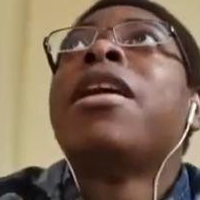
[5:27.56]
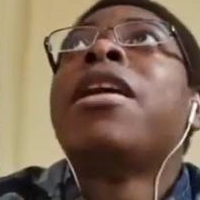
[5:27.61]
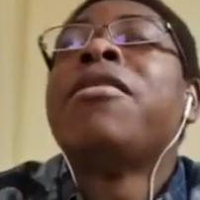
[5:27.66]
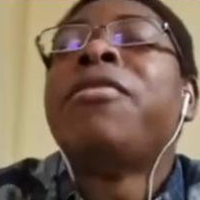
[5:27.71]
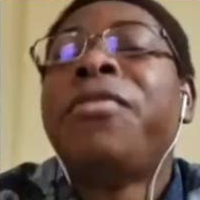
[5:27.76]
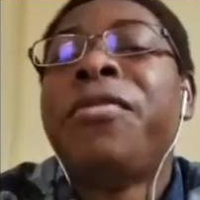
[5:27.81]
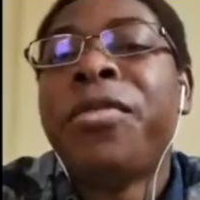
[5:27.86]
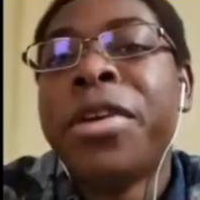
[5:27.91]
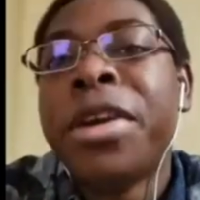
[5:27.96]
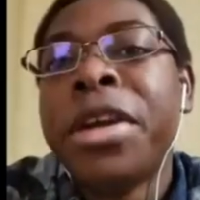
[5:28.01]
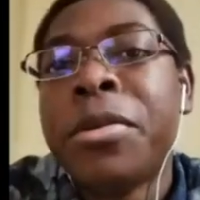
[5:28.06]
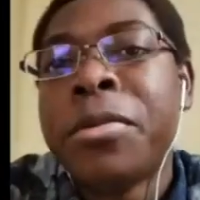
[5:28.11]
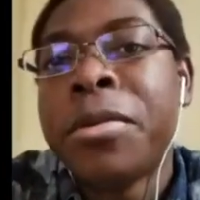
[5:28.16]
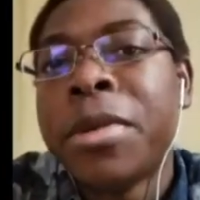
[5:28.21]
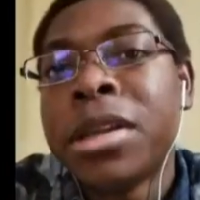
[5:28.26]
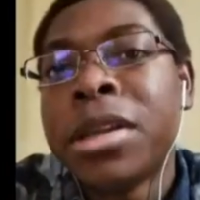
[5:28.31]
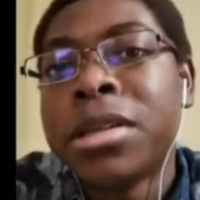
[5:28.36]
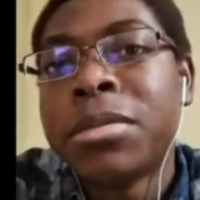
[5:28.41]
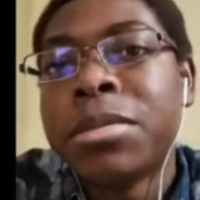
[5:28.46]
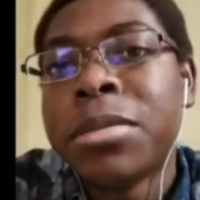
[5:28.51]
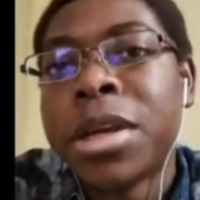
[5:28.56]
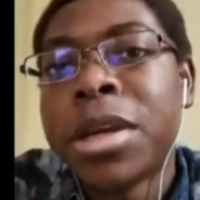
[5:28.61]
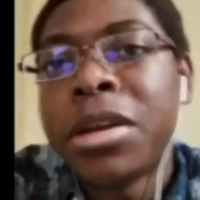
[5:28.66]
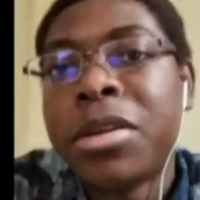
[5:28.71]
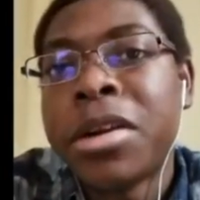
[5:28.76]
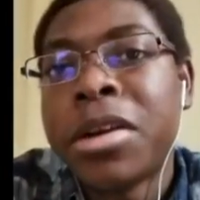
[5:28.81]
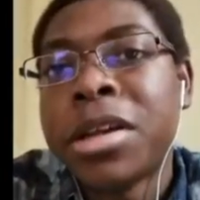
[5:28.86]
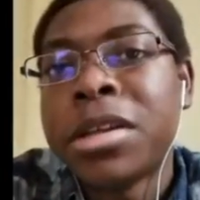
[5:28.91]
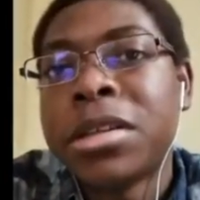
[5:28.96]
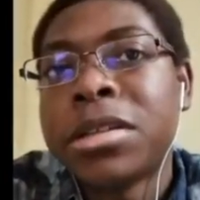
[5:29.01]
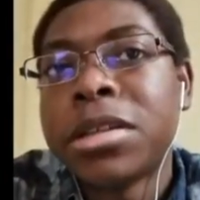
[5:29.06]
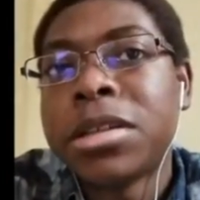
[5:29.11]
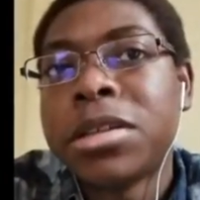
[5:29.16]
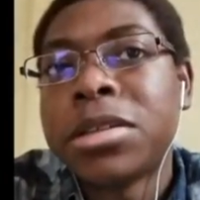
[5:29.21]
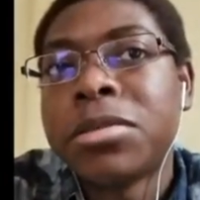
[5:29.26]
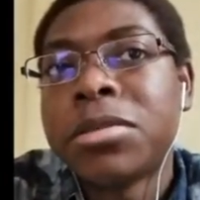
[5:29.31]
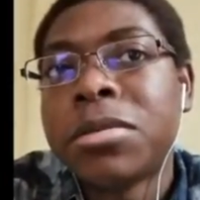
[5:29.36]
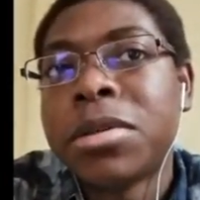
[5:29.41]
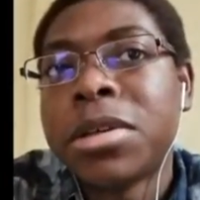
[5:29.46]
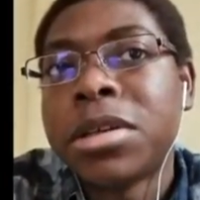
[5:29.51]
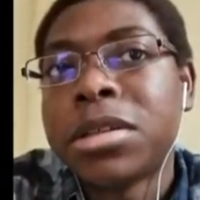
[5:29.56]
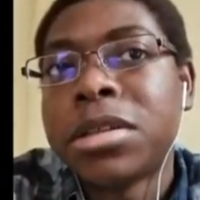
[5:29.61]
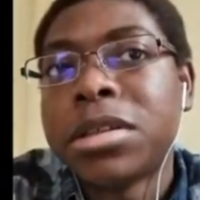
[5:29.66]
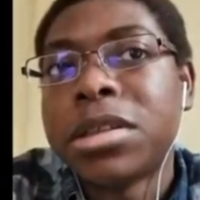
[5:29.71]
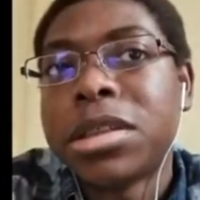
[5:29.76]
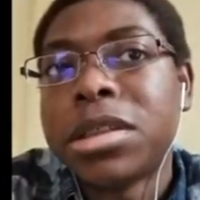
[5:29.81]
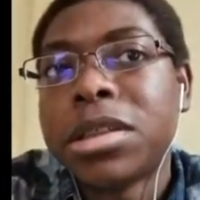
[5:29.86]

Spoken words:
frequent my crisis was,